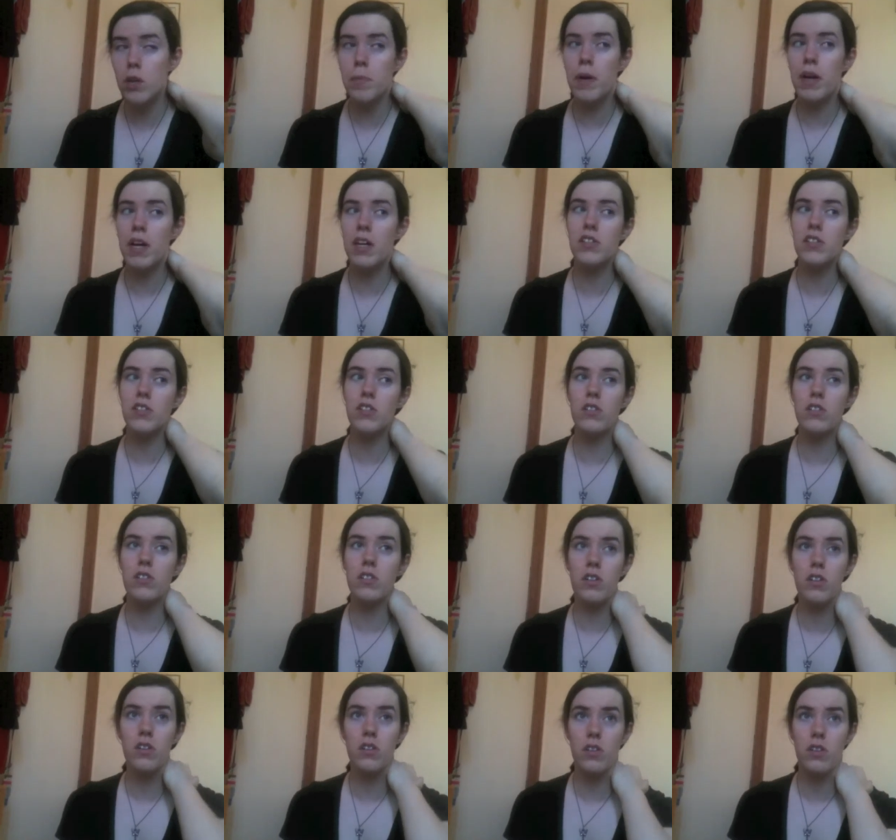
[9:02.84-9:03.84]
person
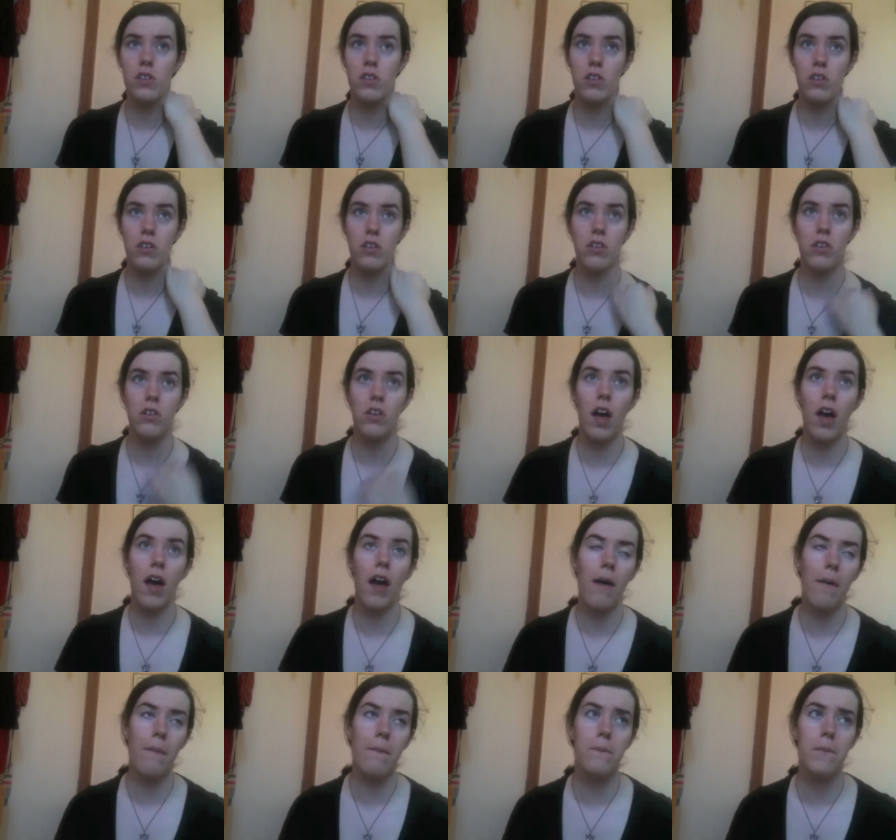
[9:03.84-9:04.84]

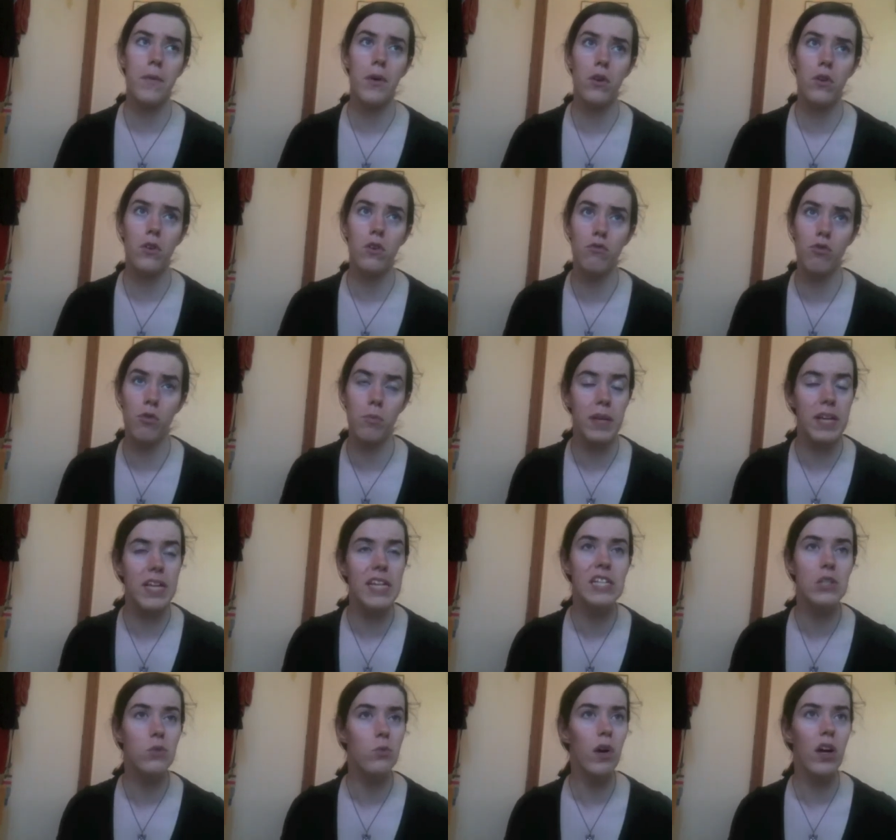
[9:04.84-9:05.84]
um, from
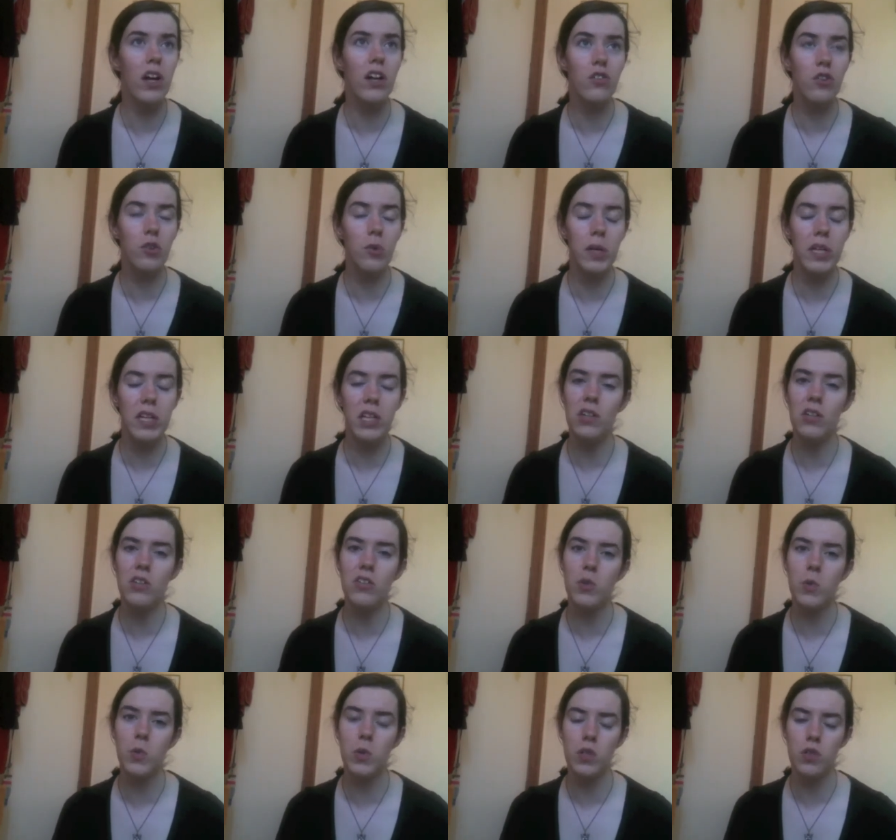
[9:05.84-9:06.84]
his world who he
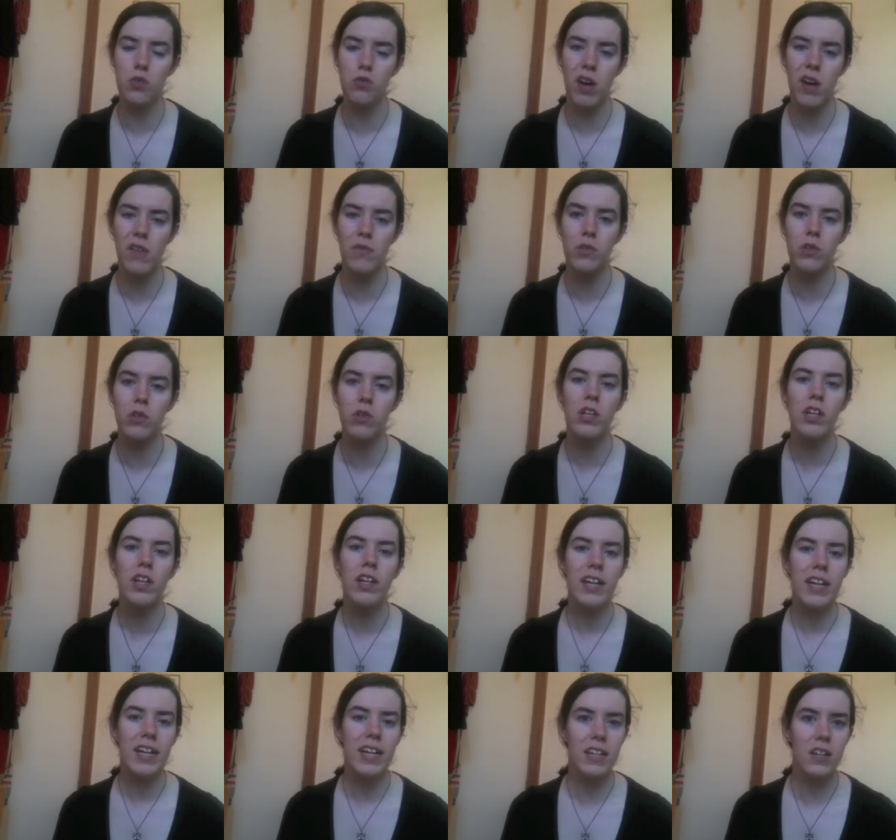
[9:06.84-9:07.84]
knows who can travel.
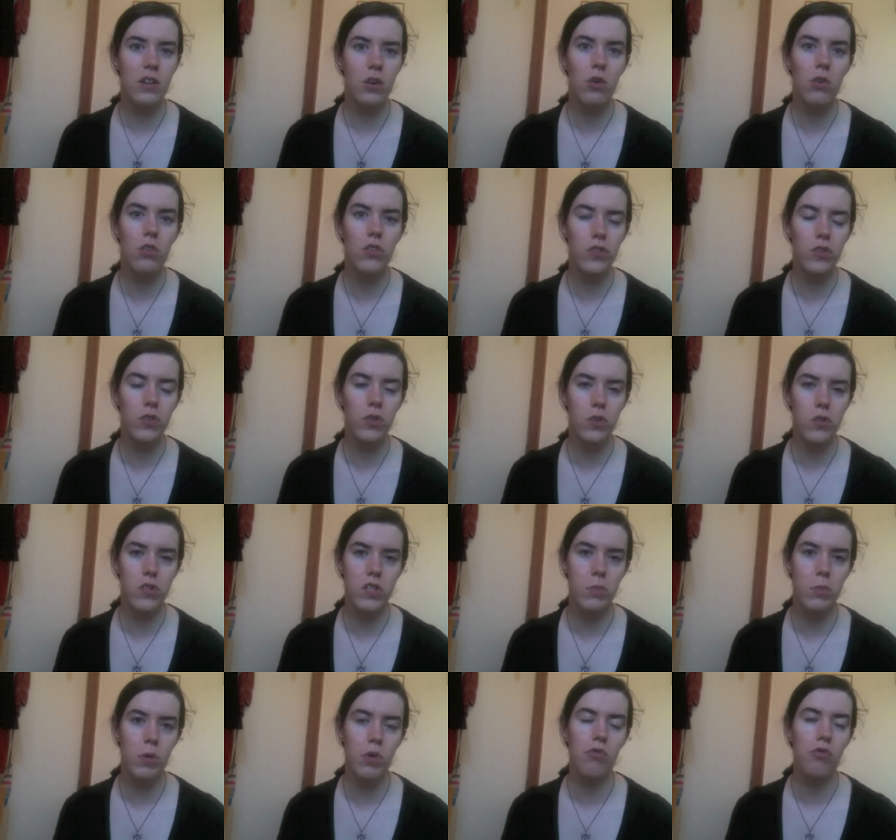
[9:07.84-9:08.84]
He also knows
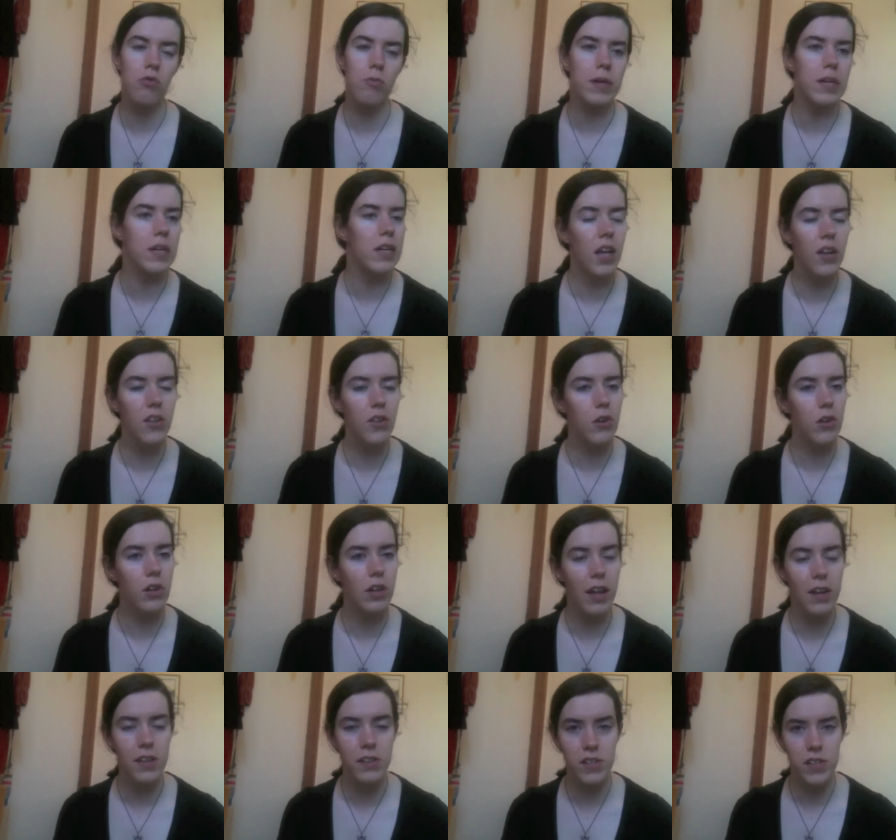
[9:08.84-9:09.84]
someone from another
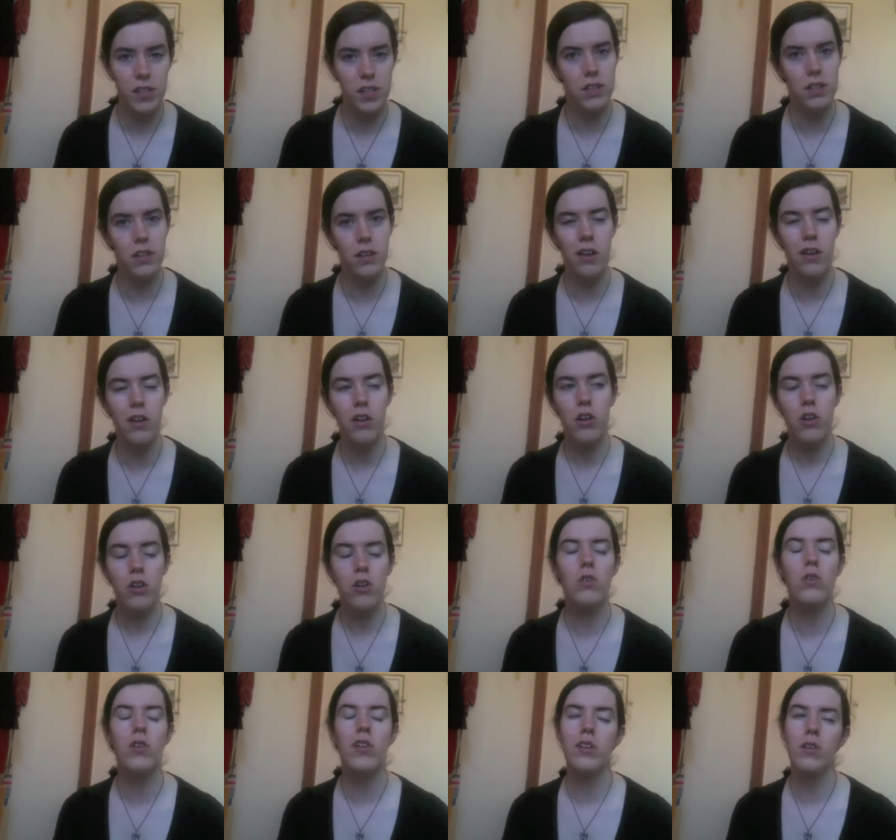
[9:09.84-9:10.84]
London
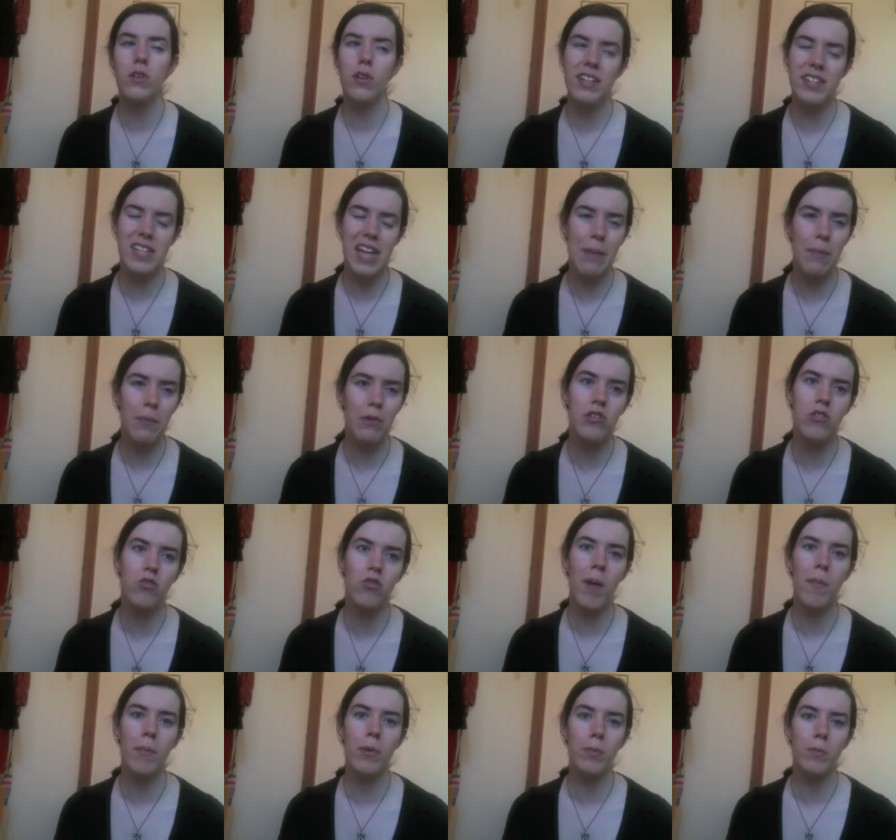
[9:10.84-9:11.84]
who is able to
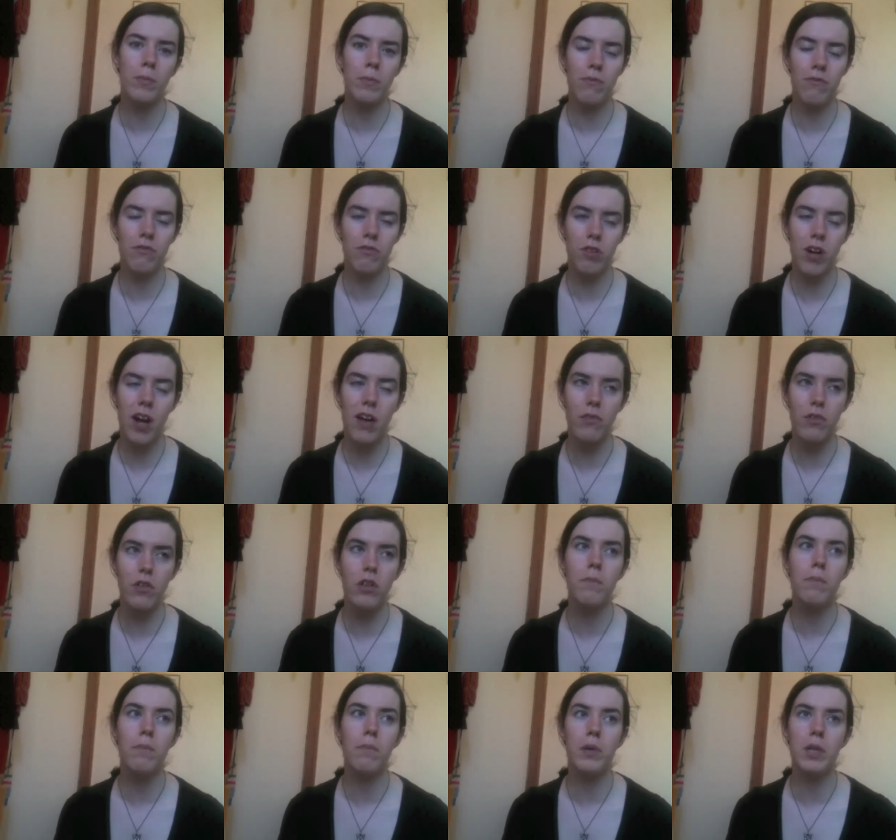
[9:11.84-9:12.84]
travel
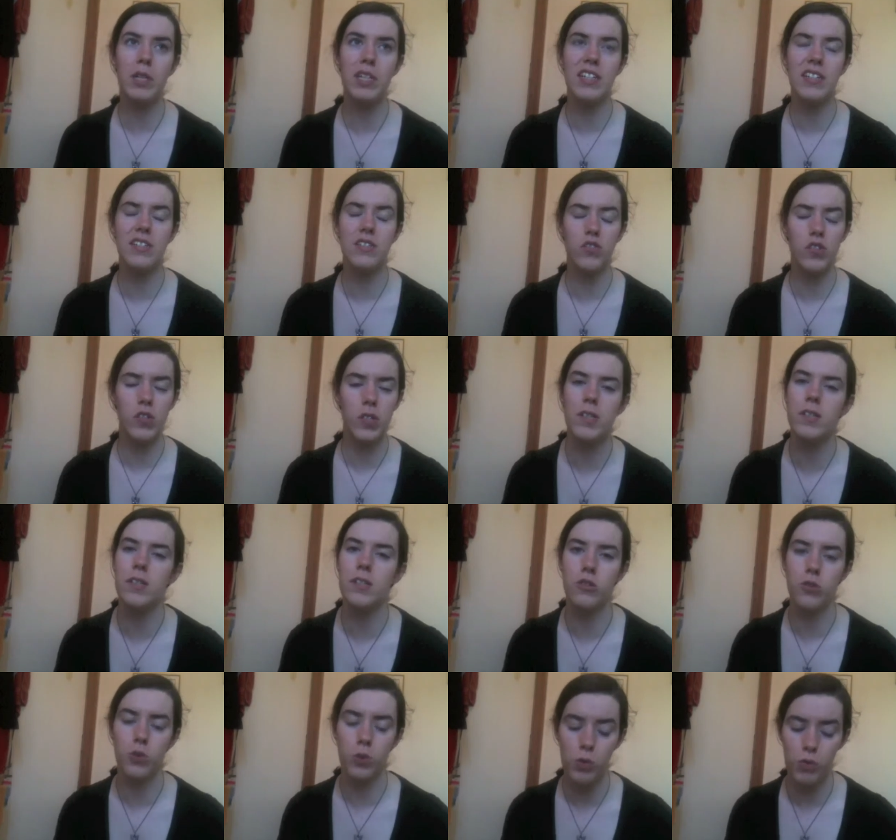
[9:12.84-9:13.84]
travel, but it's just the
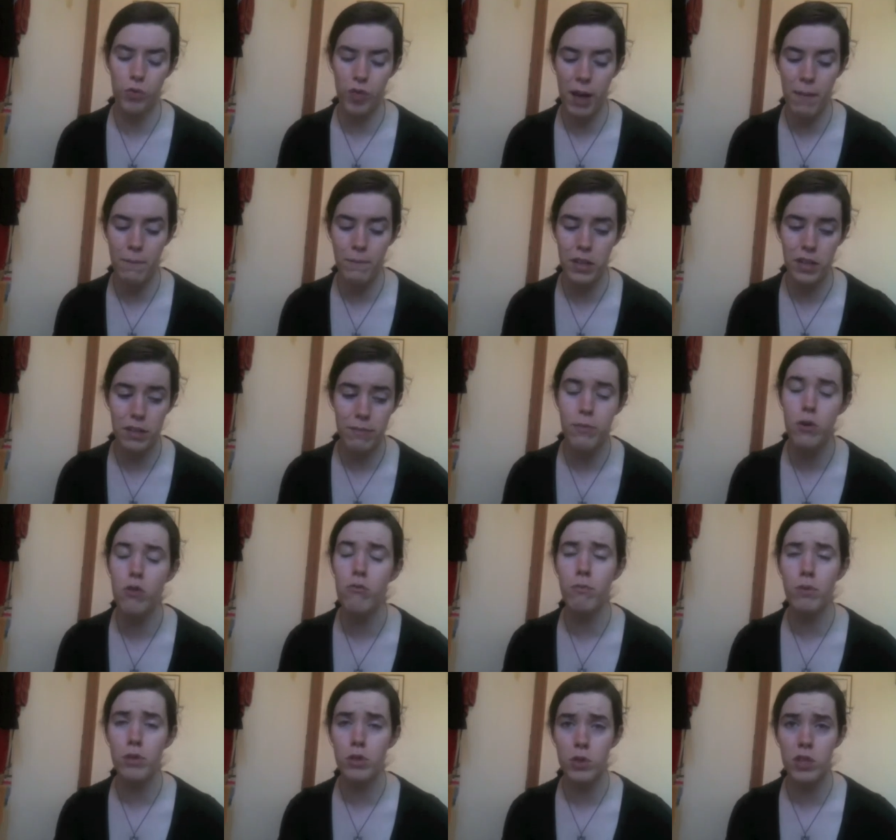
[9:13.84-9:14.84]
two of them that can
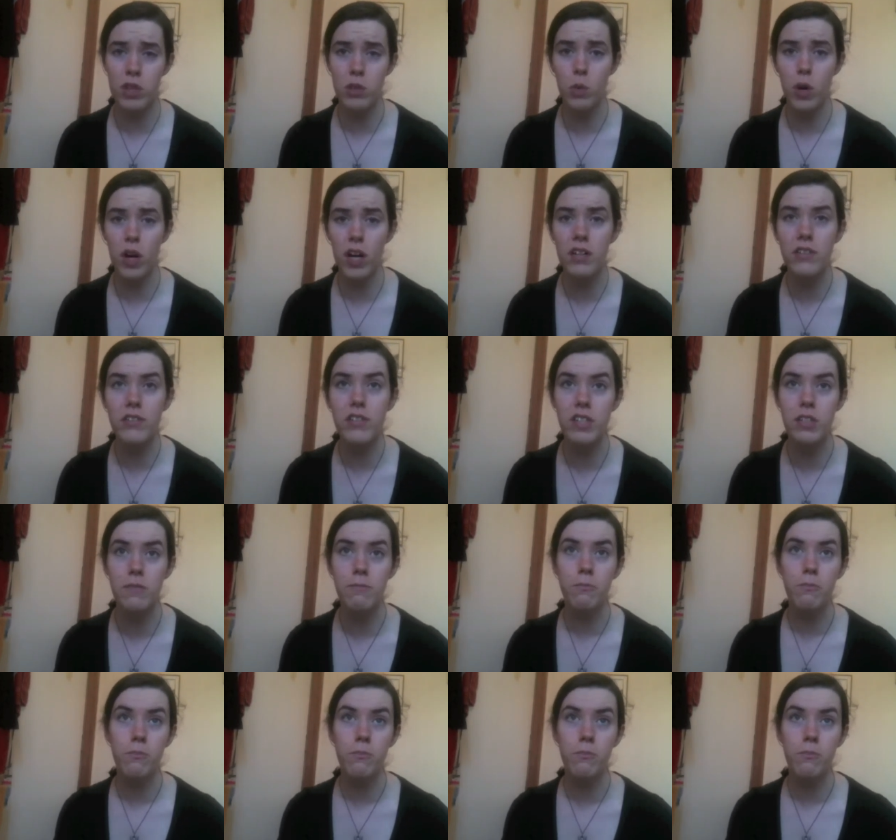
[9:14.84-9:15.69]
move between the worlds.